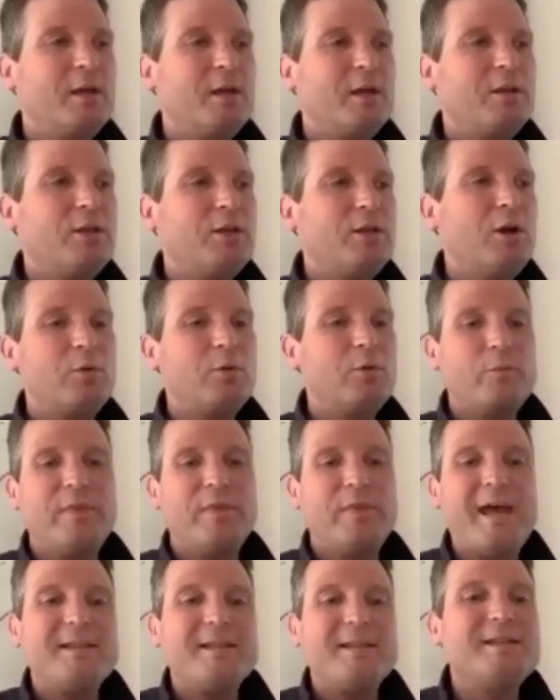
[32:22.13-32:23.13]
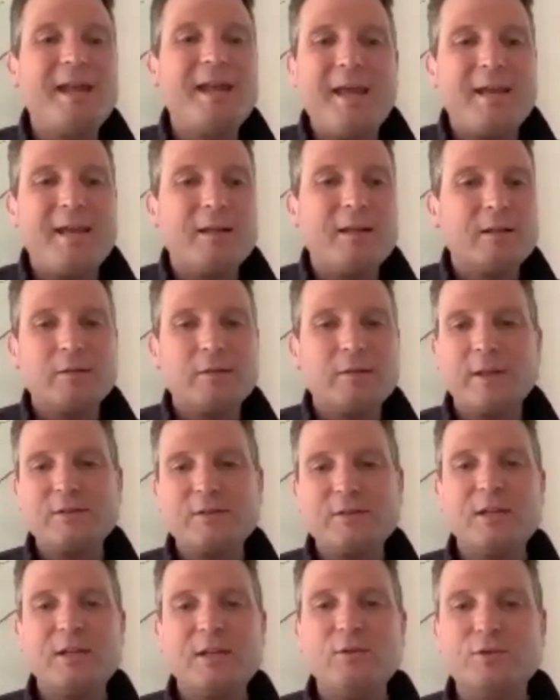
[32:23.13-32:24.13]
you know, that day, let's
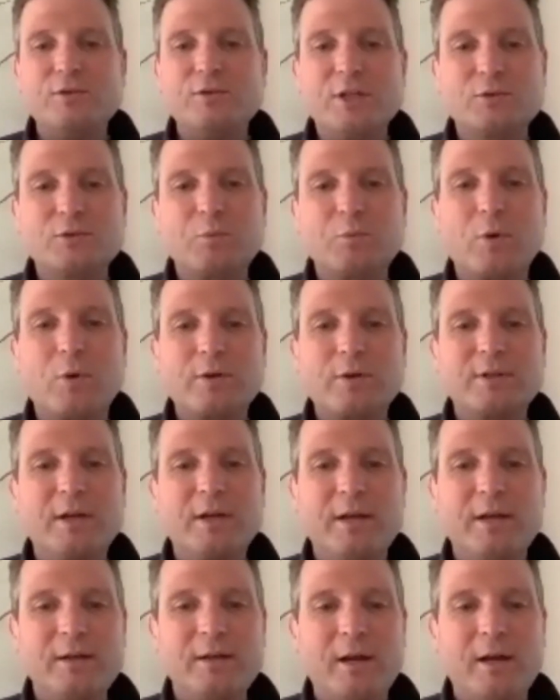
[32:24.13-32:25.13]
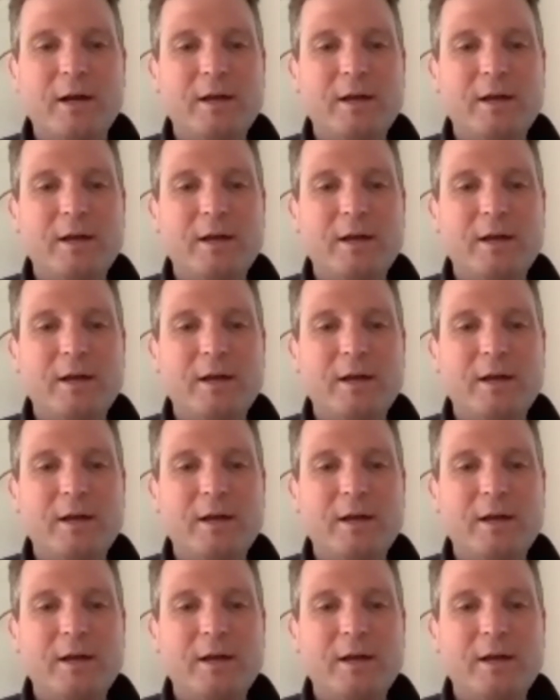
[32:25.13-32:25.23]
say you just worked on